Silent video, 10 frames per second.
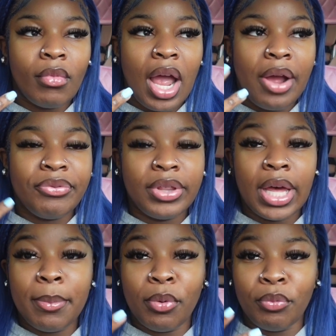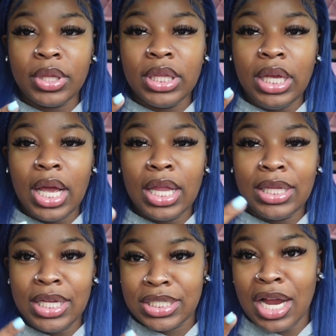I feel like I'm gonna really
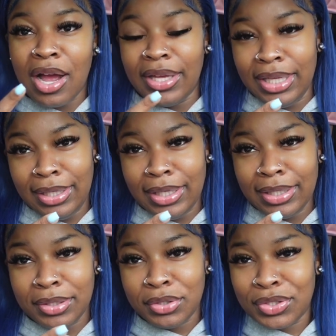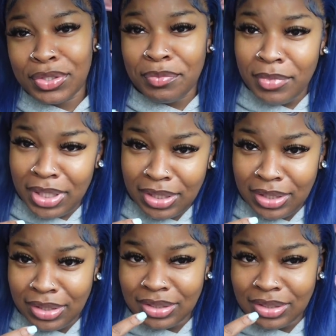let y'all in to me,